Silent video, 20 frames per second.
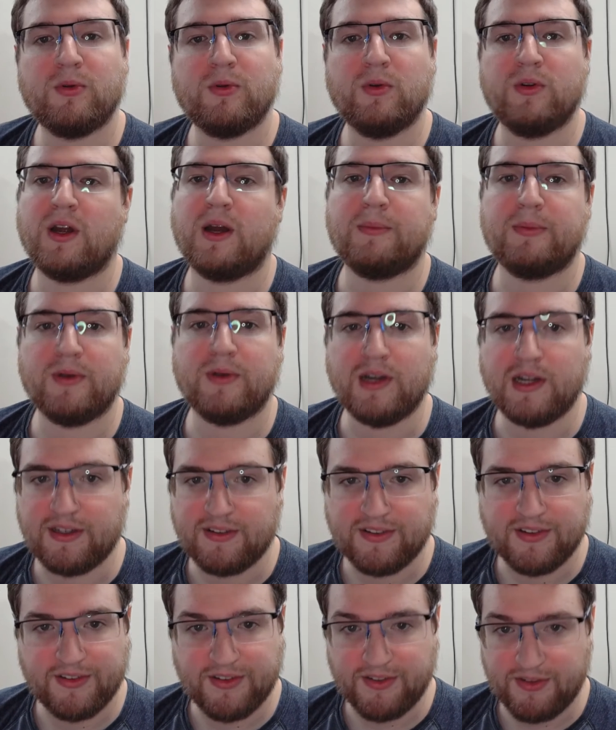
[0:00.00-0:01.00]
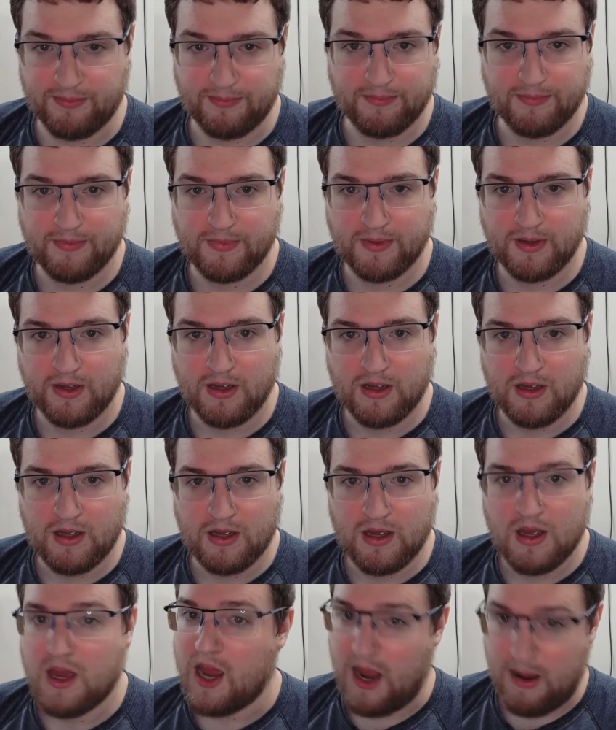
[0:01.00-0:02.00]
an operating system,
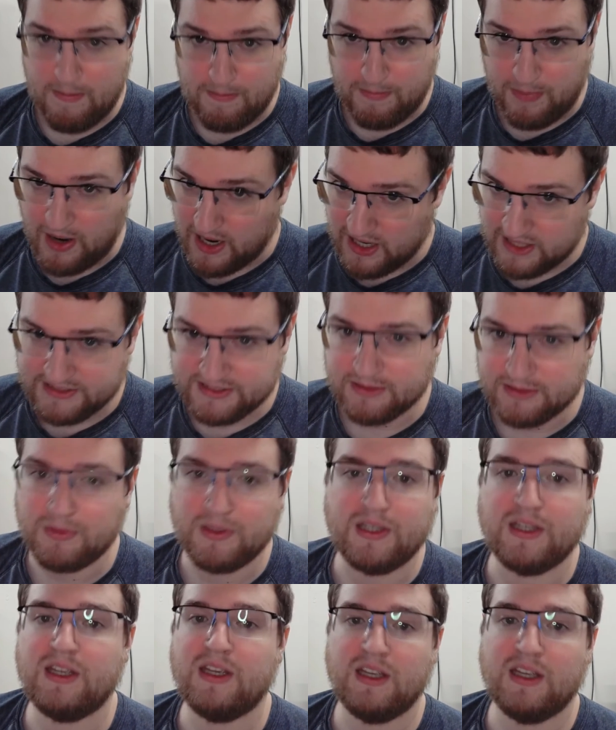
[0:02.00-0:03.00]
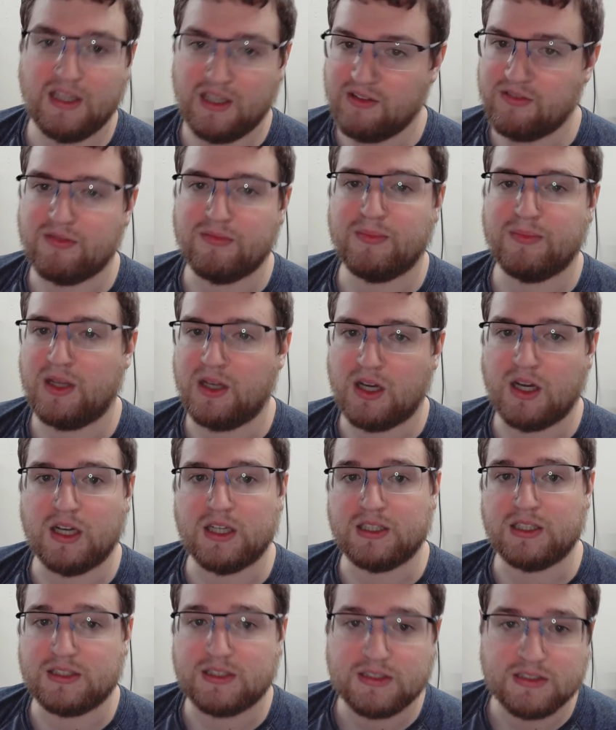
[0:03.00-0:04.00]
and possibly even
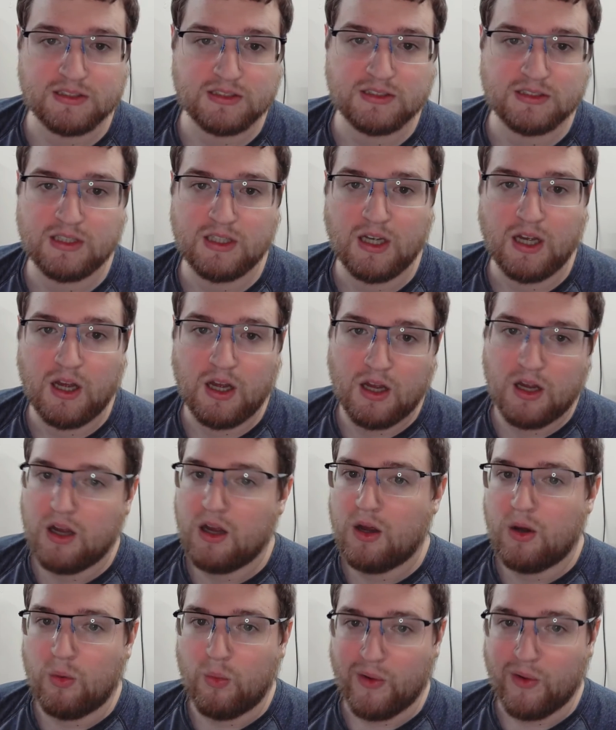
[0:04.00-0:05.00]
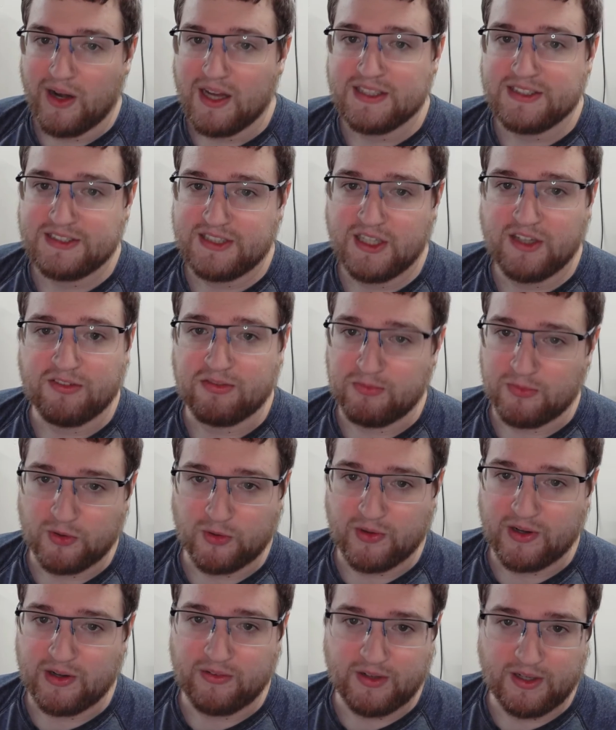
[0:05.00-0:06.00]
beyond. When I say from the
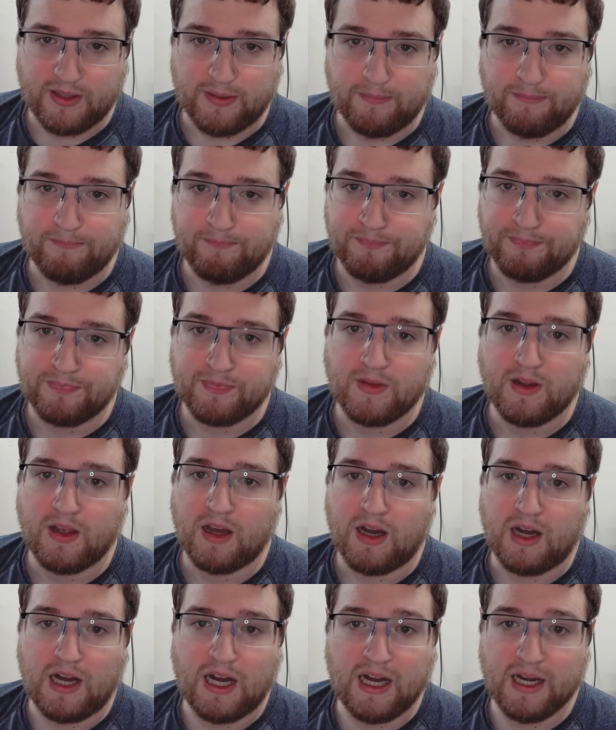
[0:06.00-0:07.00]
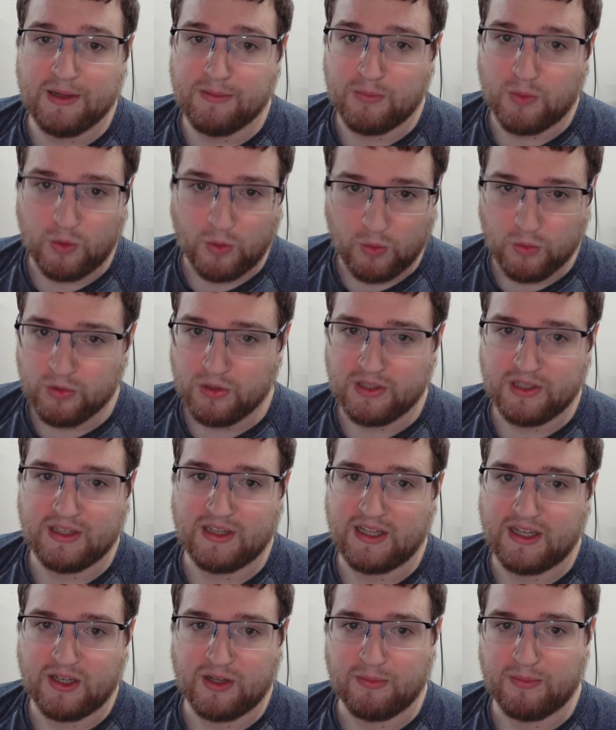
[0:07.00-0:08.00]
ground up, I am only
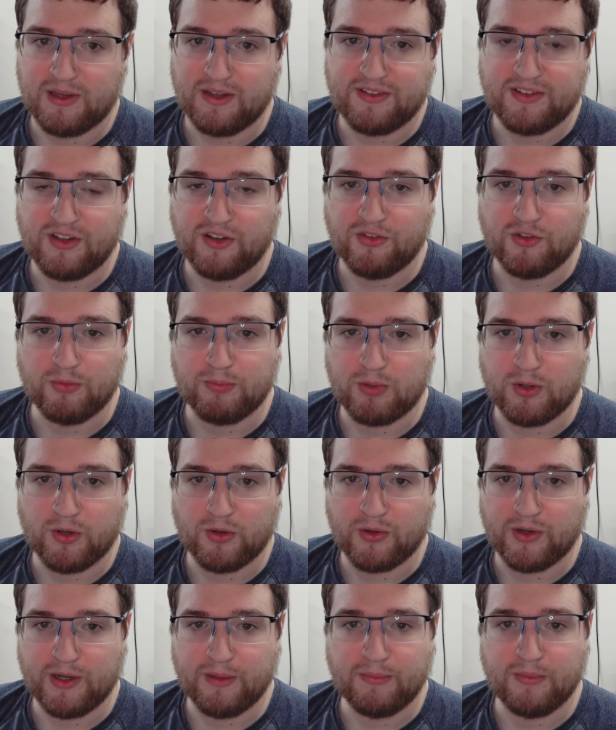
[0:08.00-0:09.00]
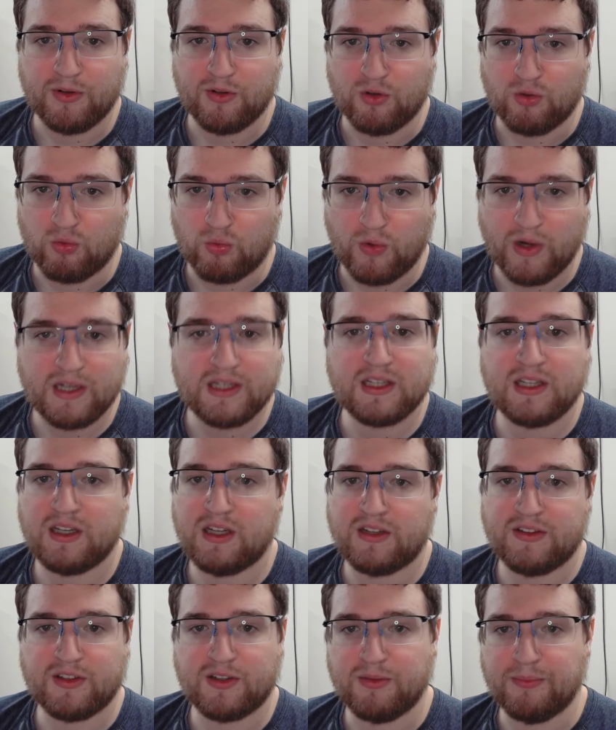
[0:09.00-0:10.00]
allowing myself to program directly
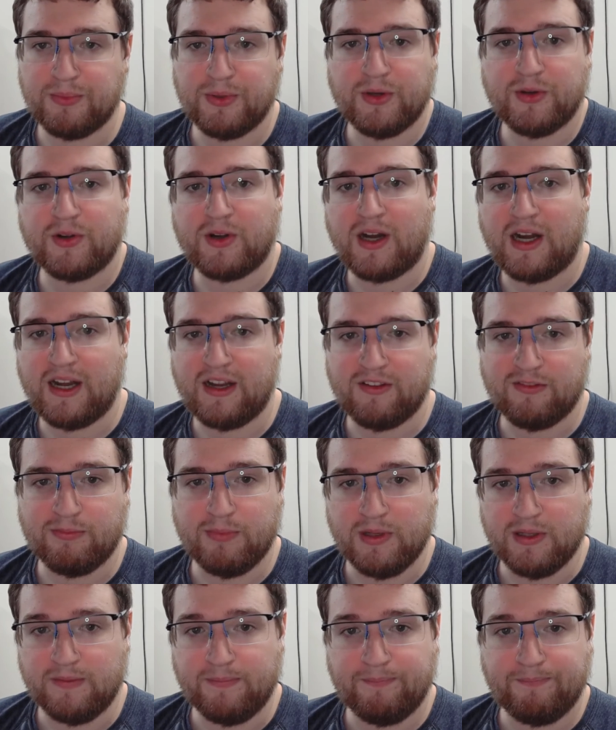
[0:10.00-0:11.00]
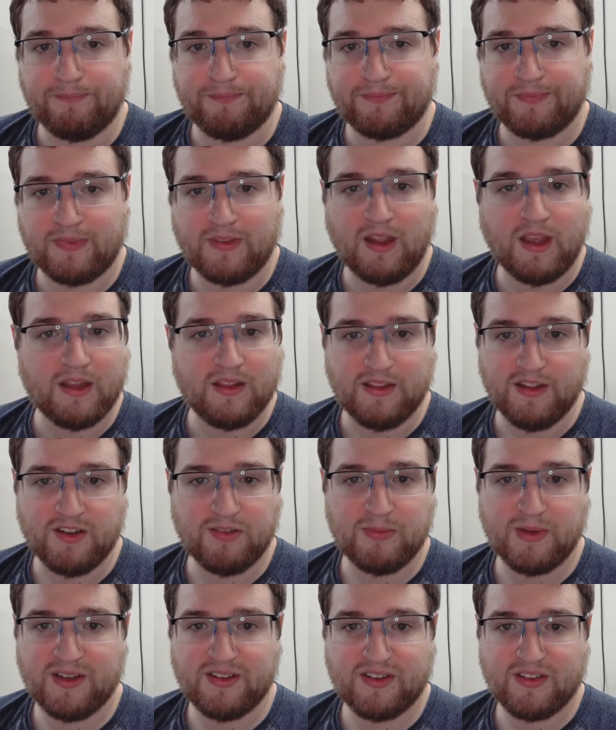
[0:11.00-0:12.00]
on the computer I have built. This
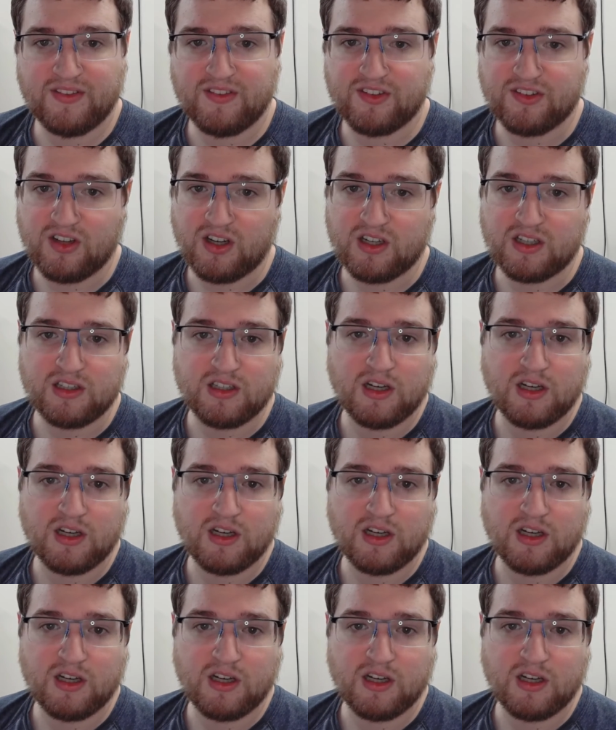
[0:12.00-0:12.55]
means at the start,